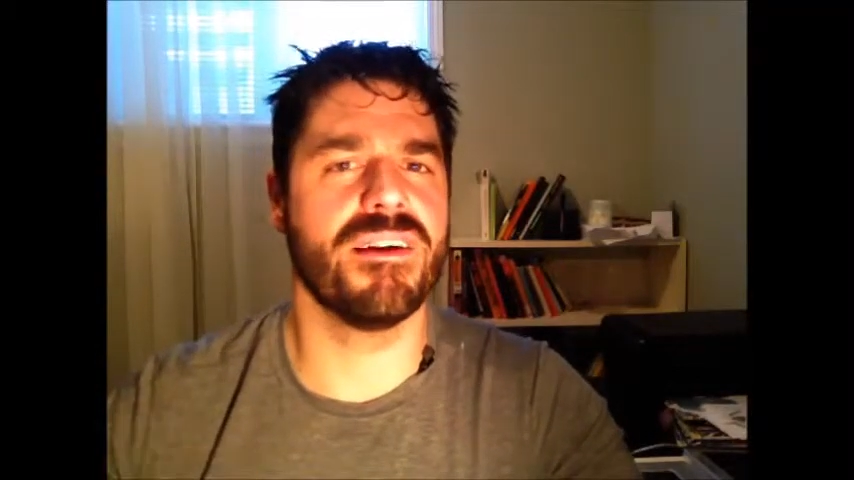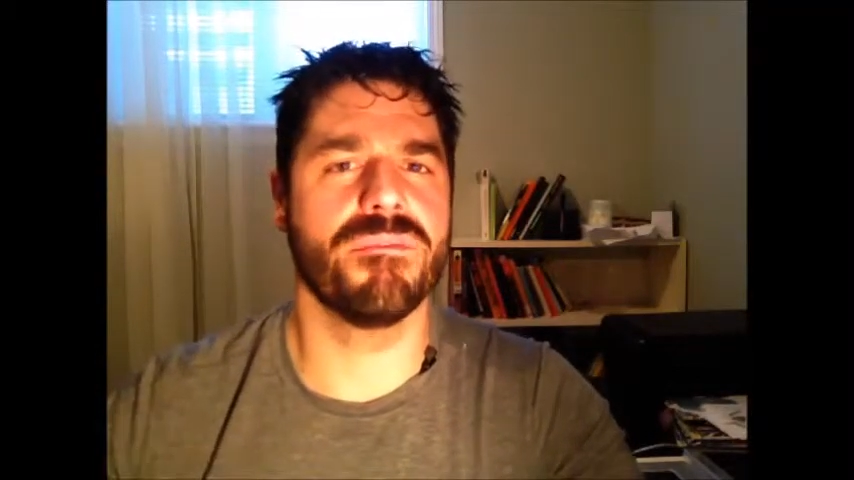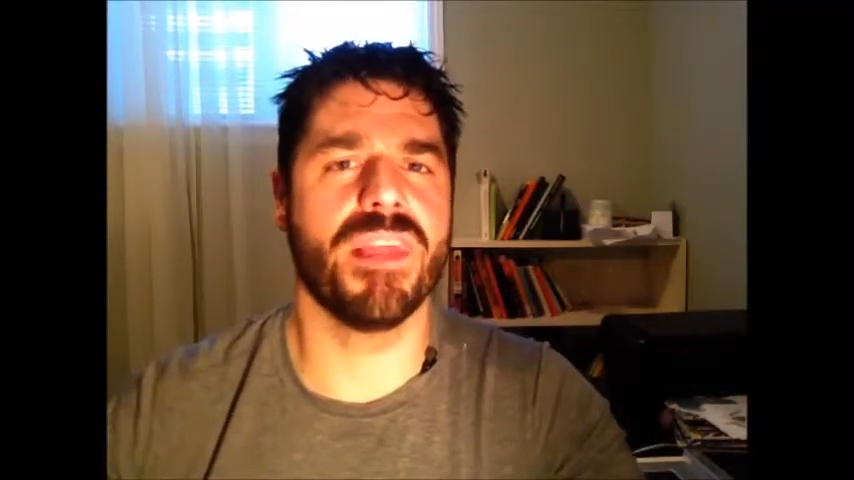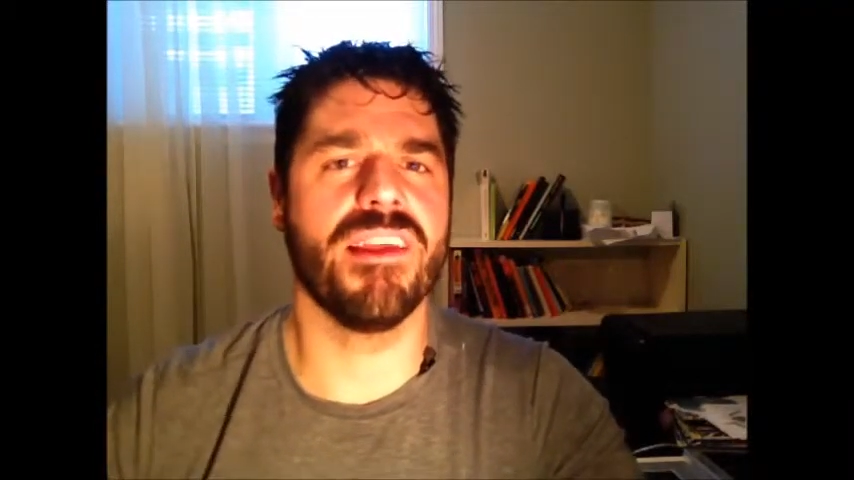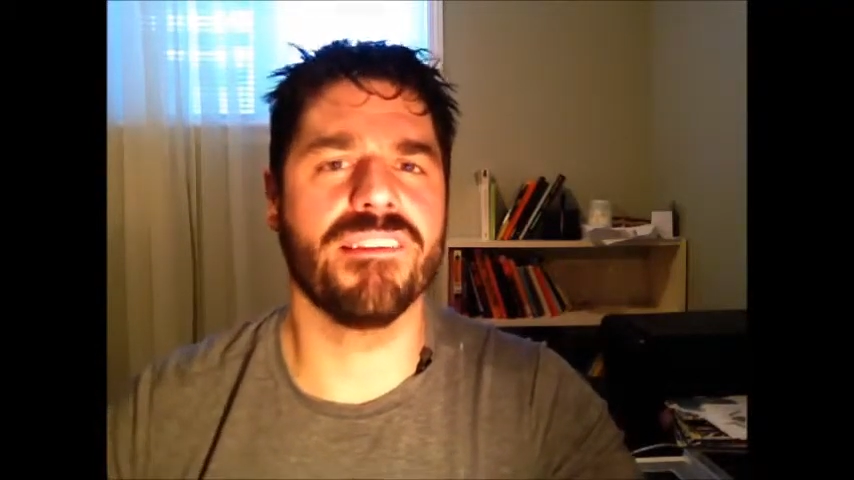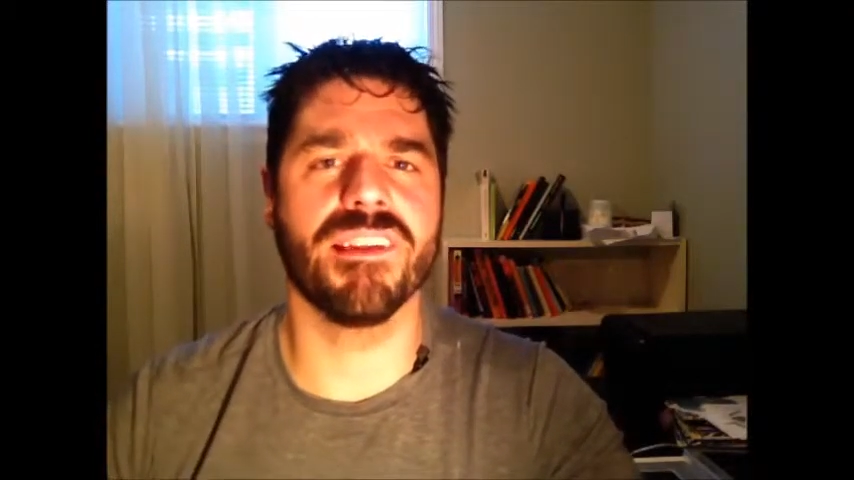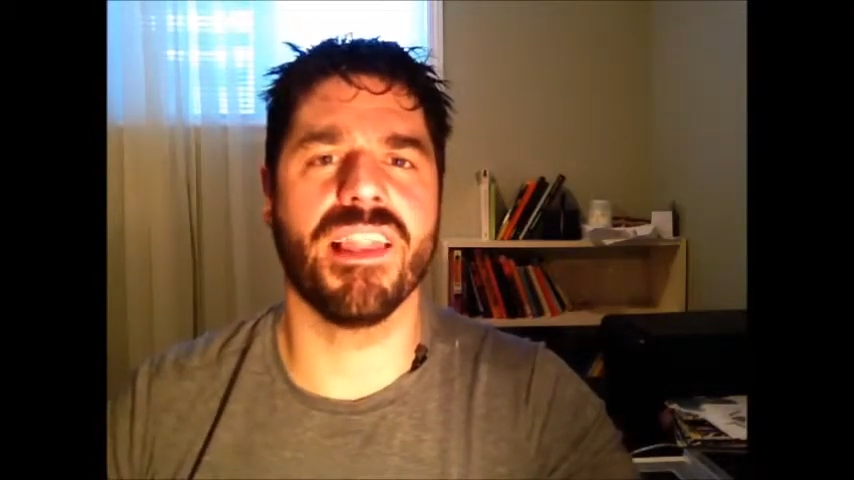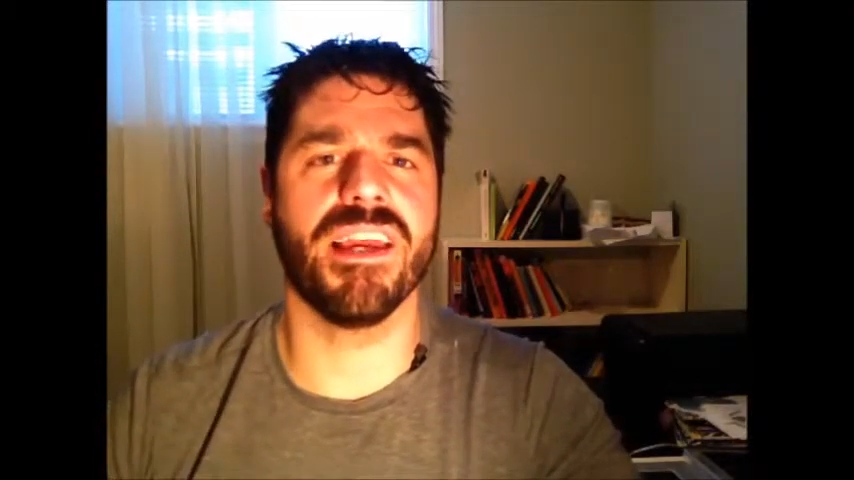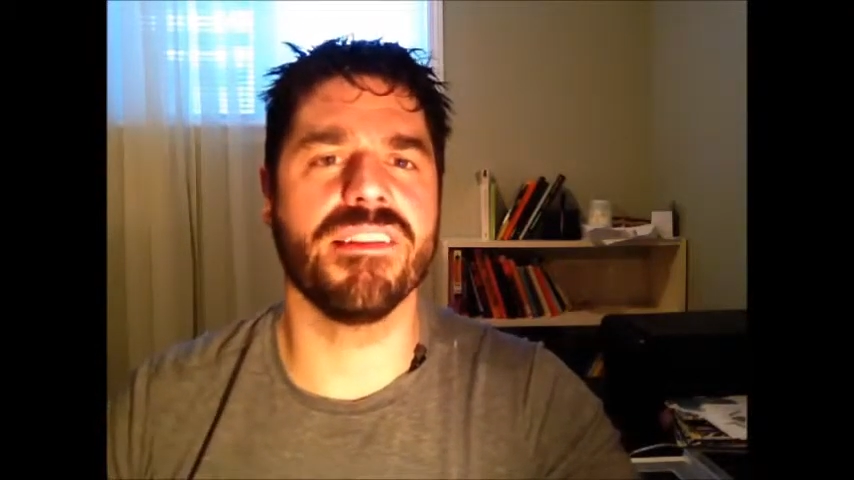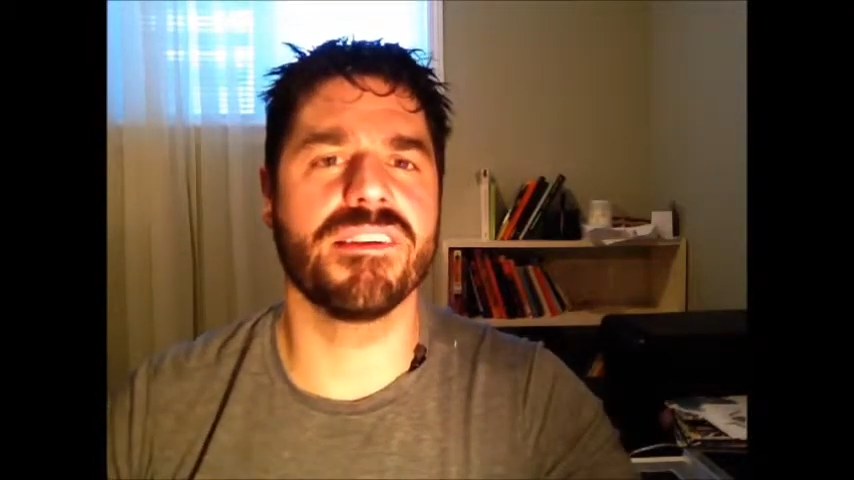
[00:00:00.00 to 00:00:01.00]
um, nice and
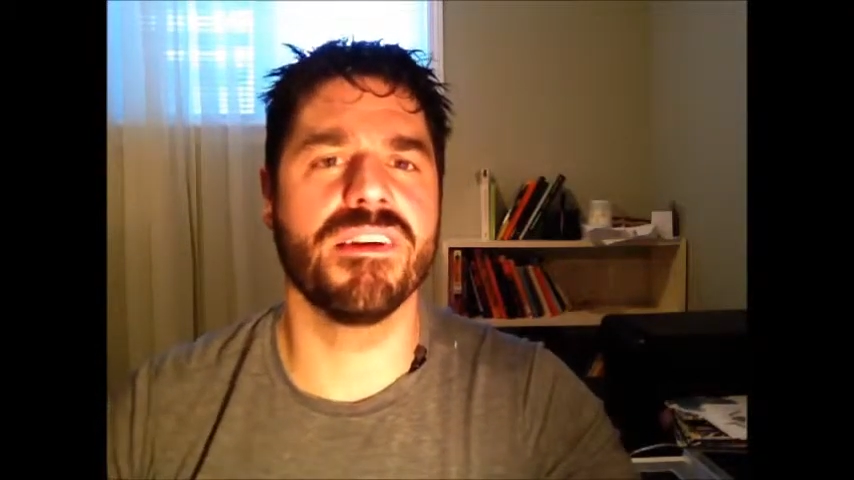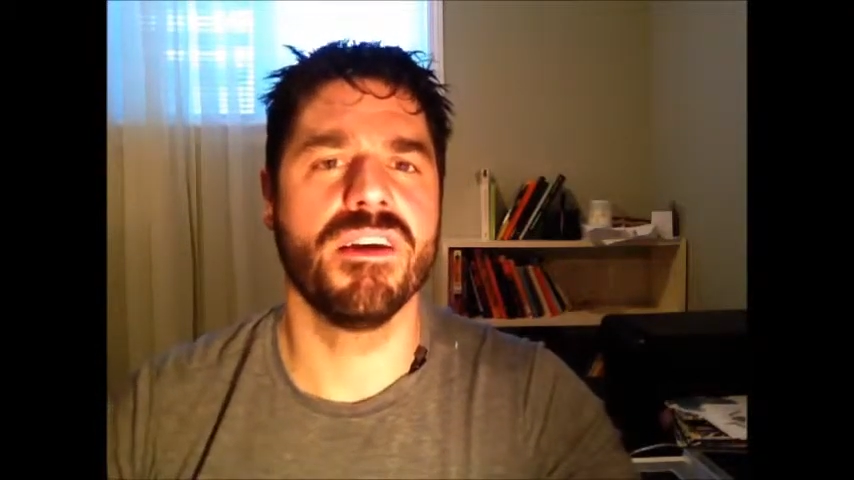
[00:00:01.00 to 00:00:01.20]
light